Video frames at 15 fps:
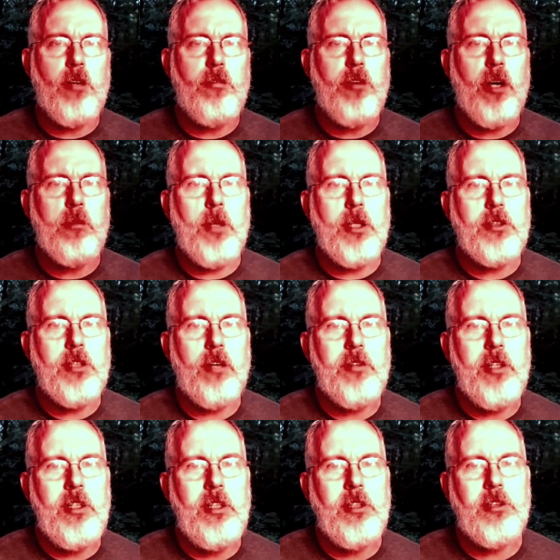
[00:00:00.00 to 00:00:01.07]
I found myself
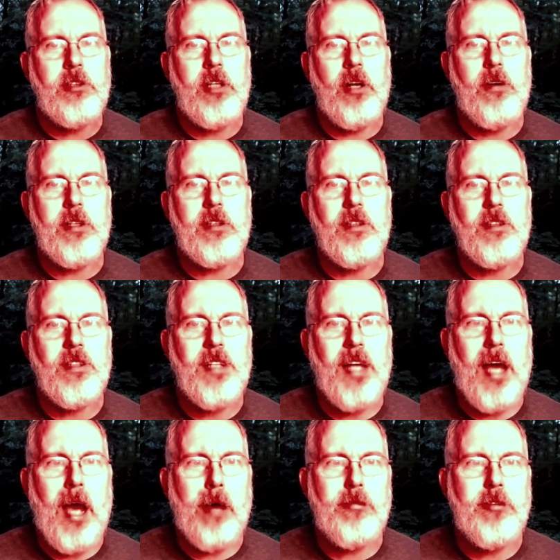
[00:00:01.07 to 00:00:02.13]
in hysterical
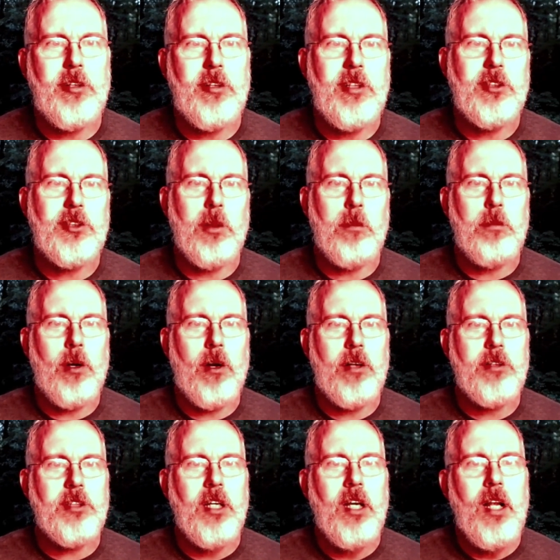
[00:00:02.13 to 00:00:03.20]
laughter in some
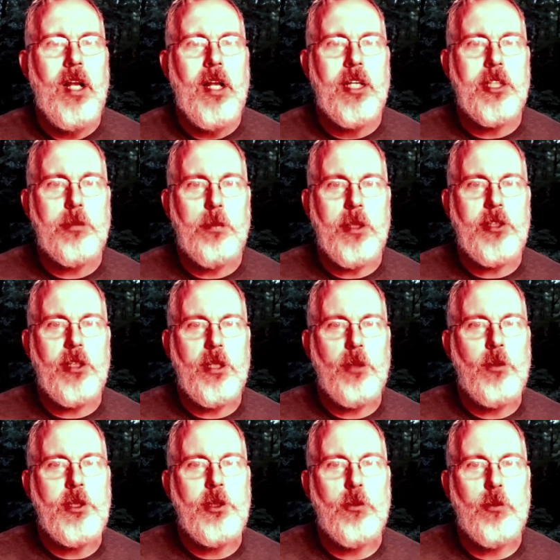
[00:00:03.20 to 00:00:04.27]
parts, especially
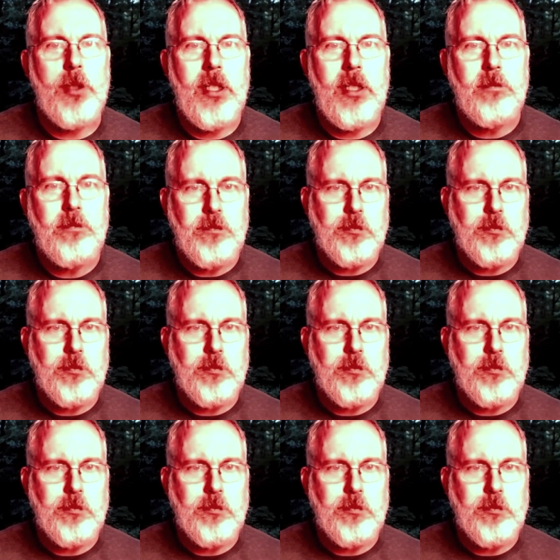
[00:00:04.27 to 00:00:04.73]
when you read